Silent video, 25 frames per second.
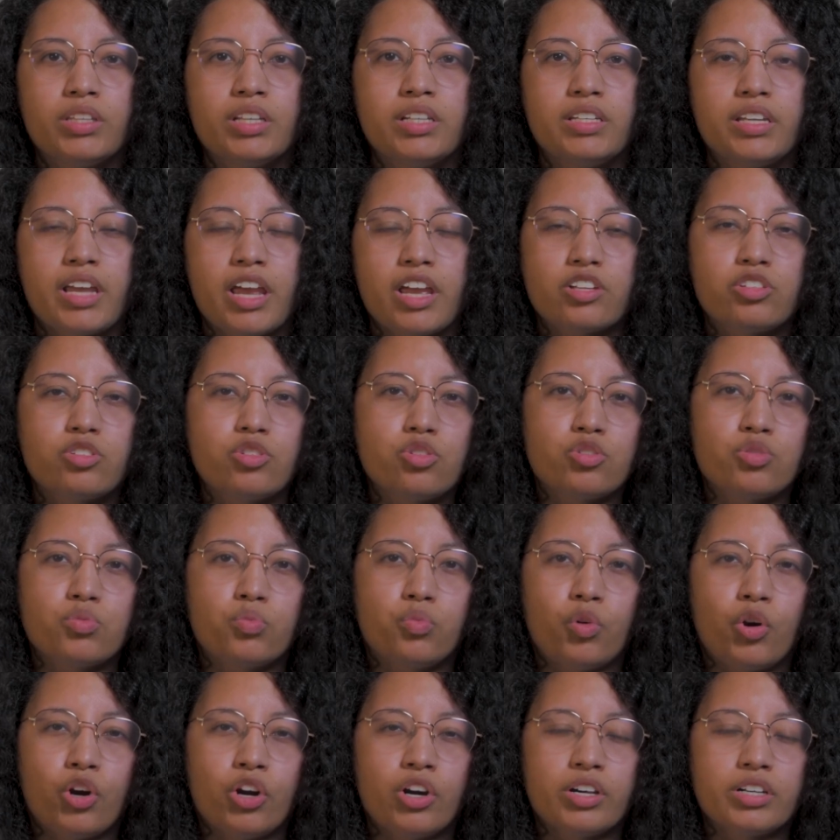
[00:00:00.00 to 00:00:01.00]
the dancers
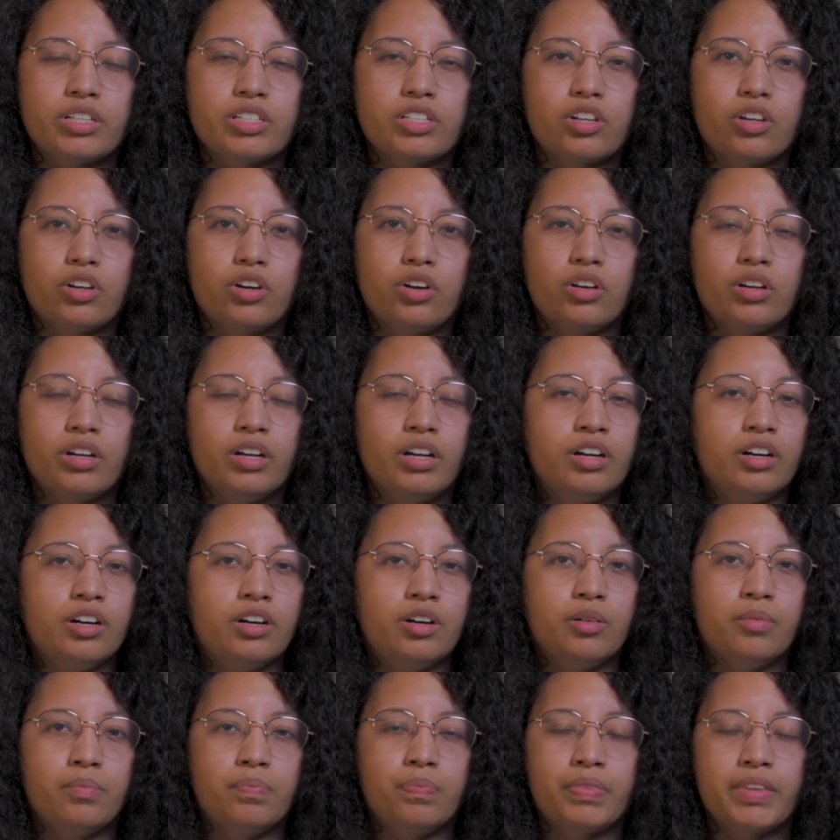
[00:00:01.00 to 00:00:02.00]
weren't
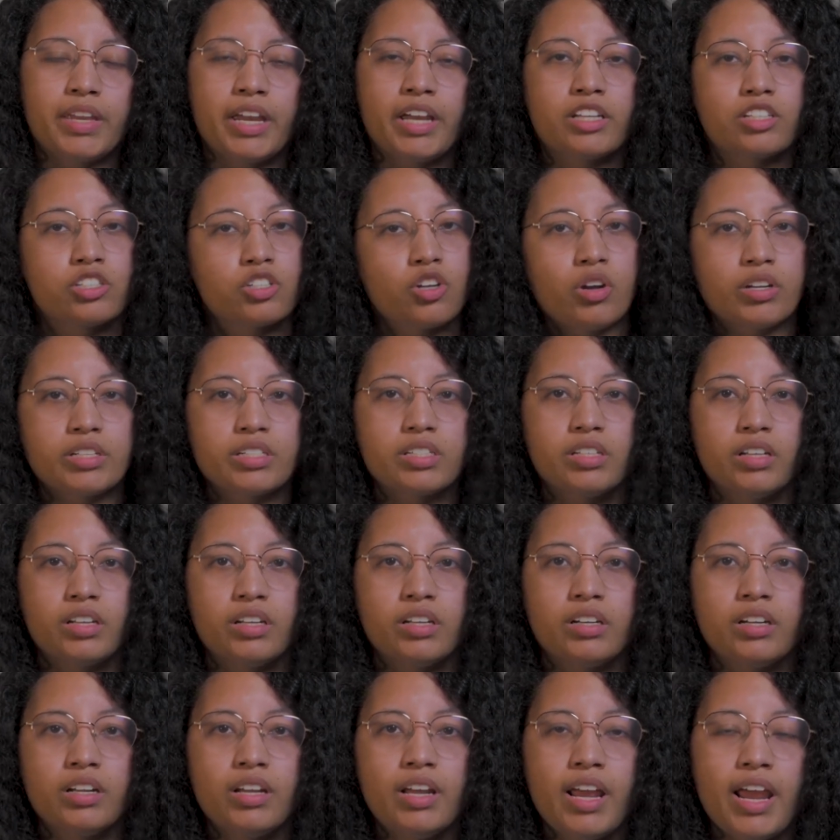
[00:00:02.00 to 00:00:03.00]

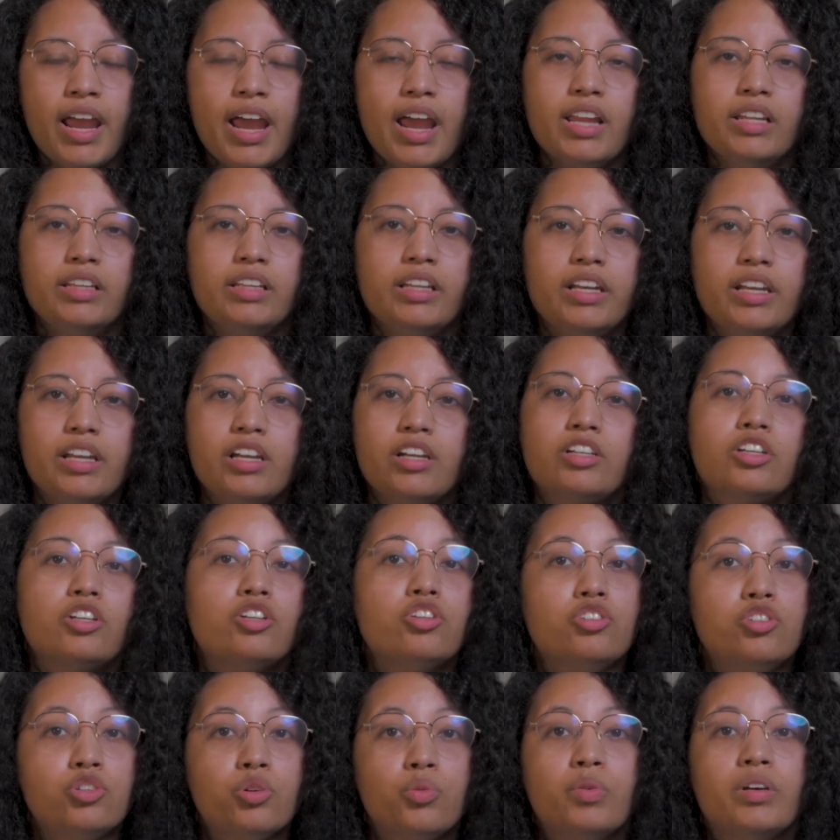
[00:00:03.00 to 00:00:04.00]
exhausted, and Lydia
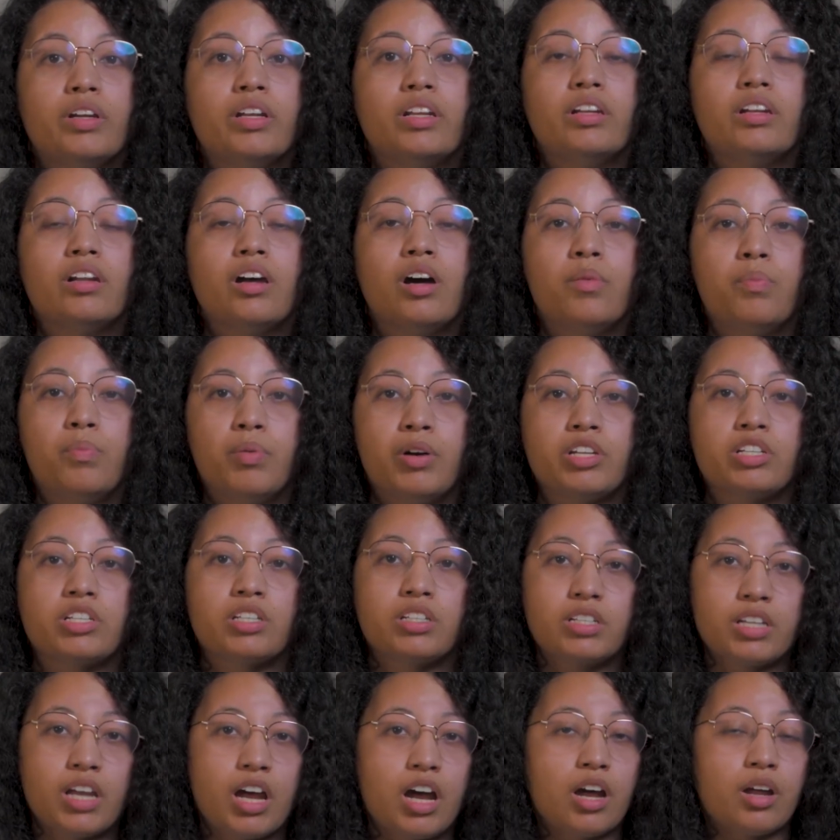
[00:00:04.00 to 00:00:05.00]
could do it a bunch
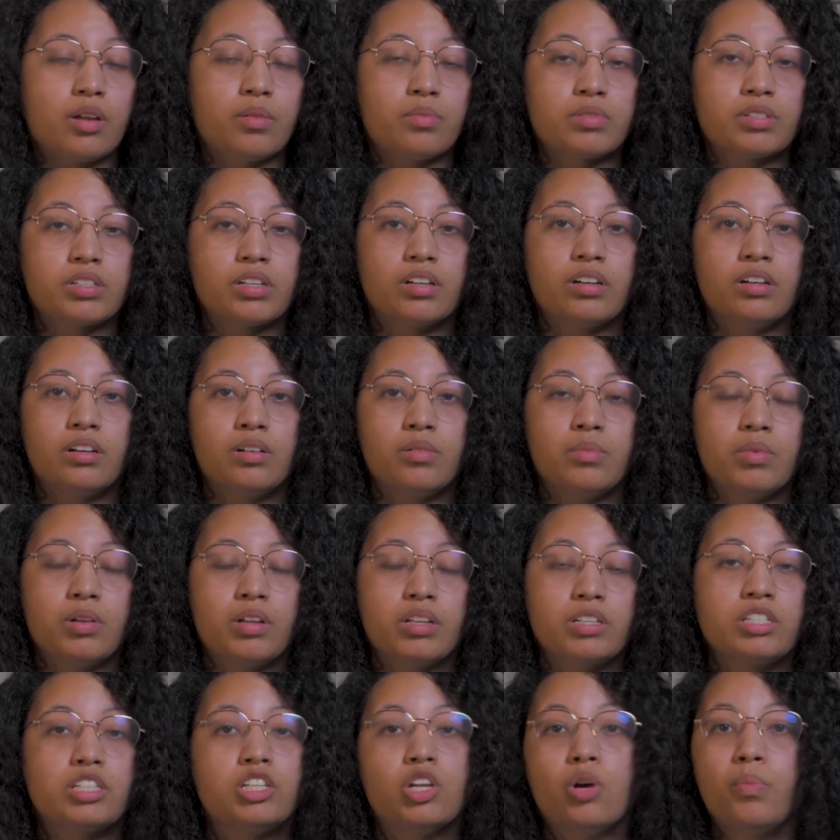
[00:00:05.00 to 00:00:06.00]
of times.
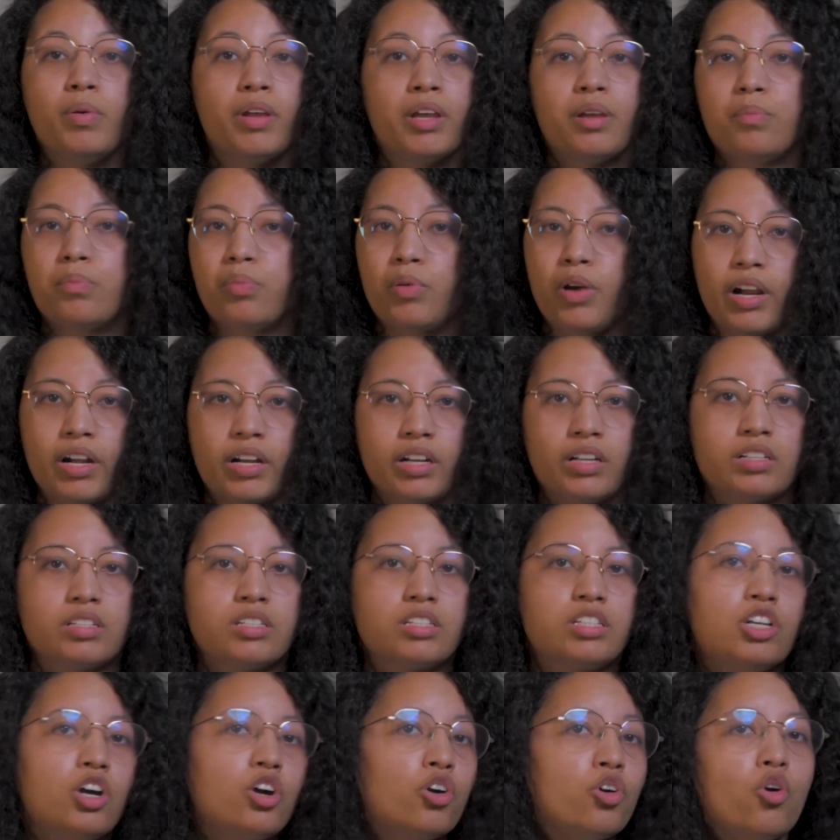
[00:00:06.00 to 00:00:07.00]
Still being pregnant,
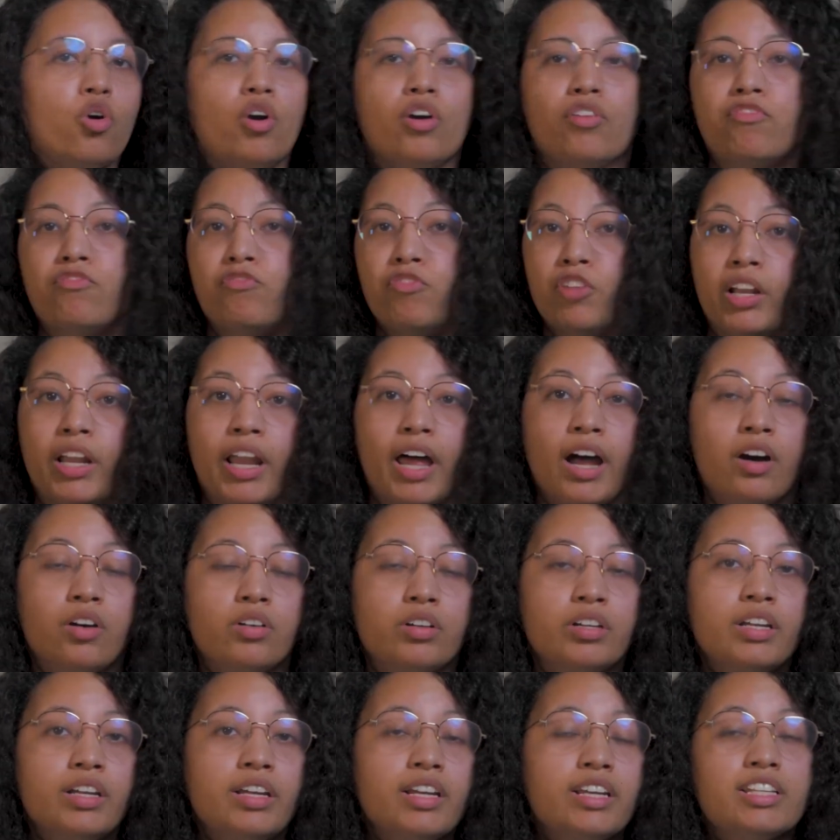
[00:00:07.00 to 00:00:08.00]
still going full
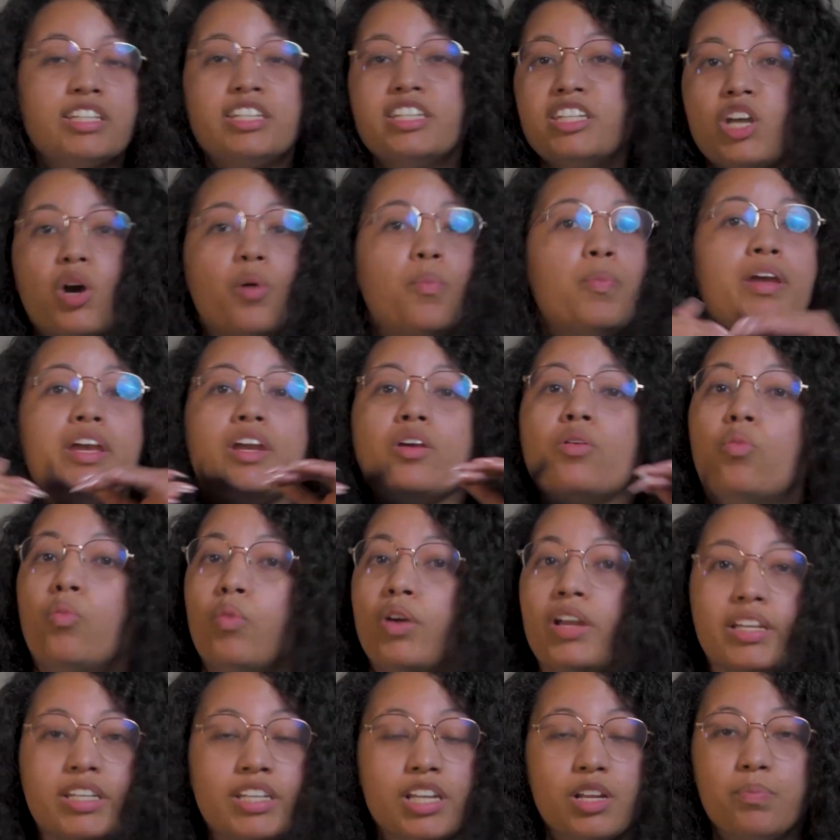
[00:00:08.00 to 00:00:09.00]
out, still being
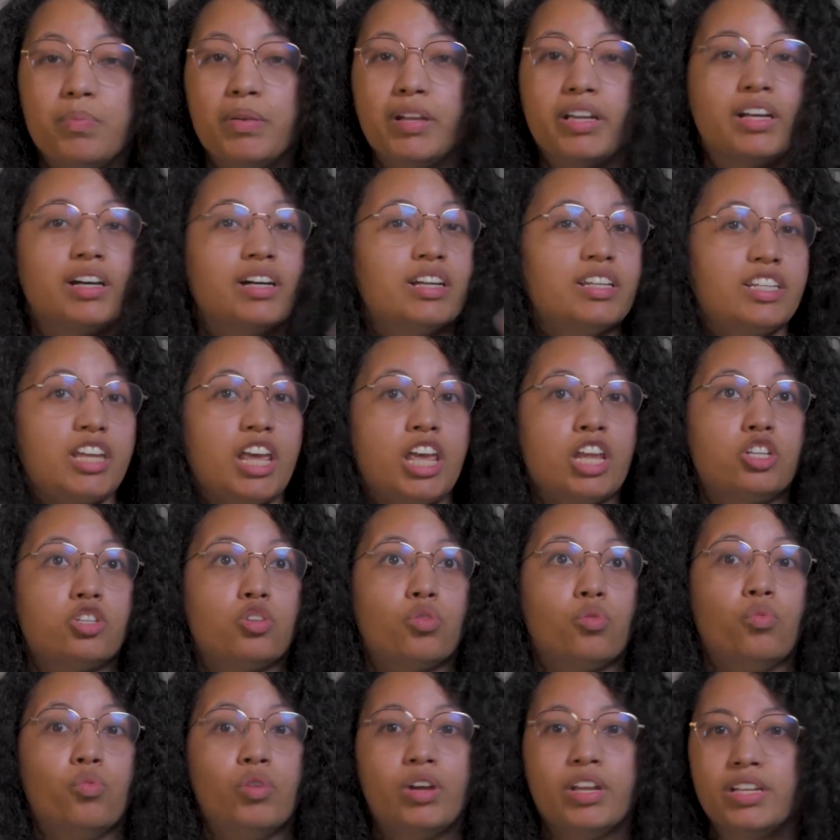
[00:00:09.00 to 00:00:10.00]
winded because
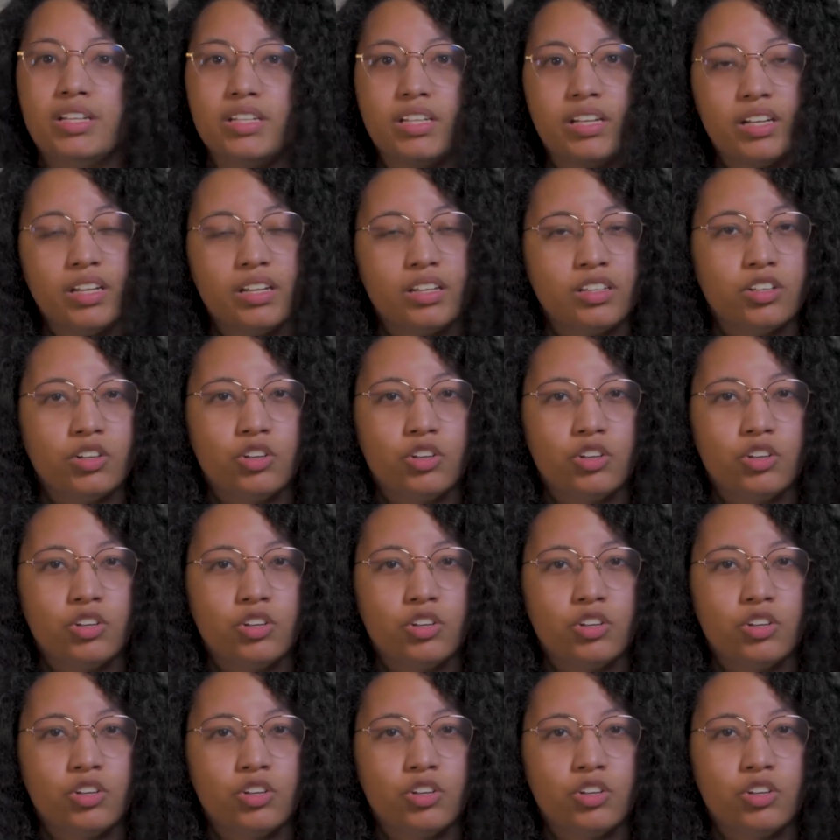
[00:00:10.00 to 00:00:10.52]
it's windy,